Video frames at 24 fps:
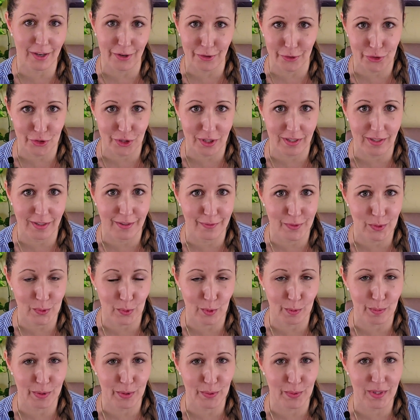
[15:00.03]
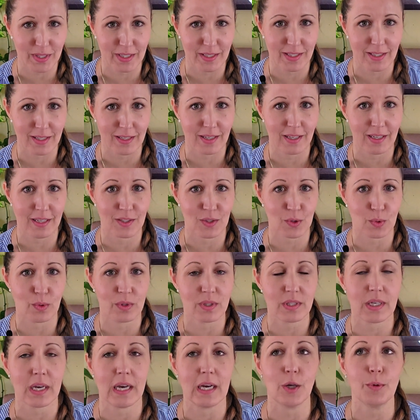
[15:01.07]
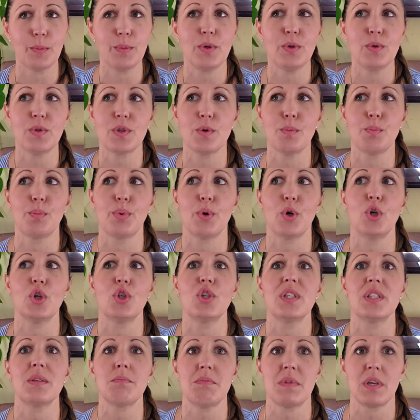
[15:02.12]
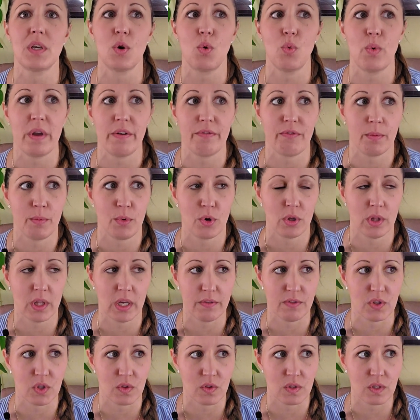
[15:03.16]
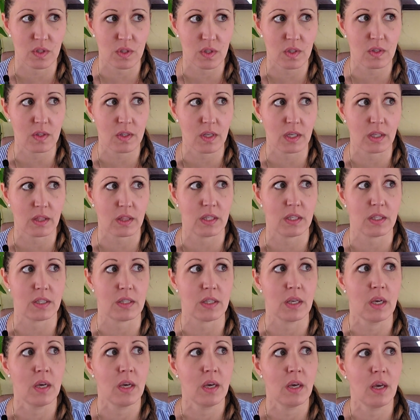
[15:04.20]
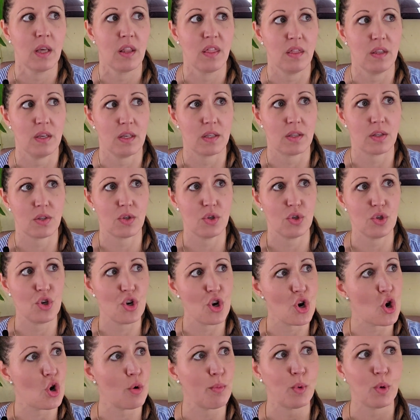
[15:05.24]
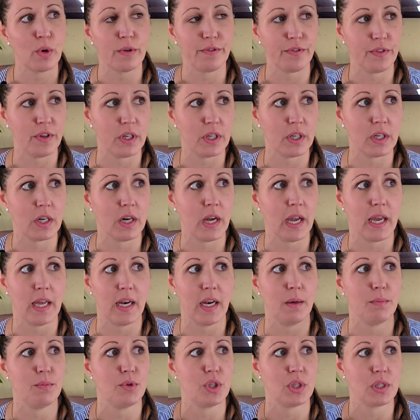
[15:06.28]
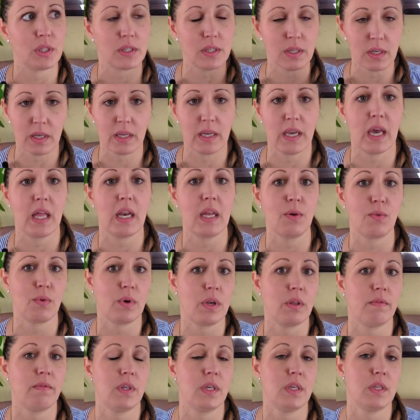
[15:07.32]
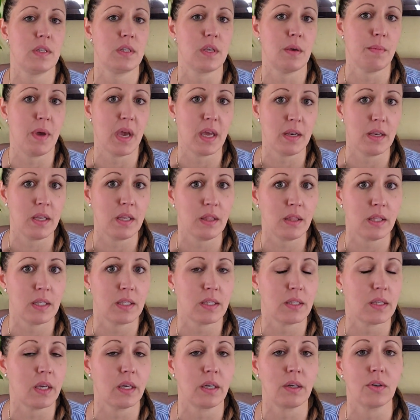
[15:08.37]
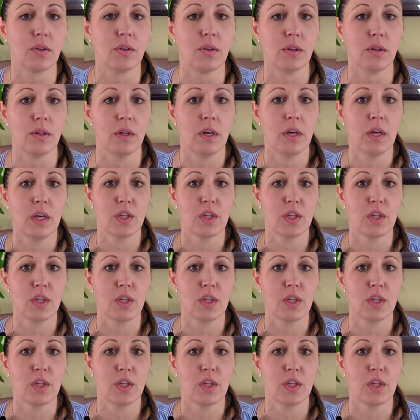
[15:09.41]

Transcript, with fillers: energy of Scorpio season is going to help you to burn something away from your life. So, this is like this this no more fear and I'm just getting rid of this. I'm ending this cycle.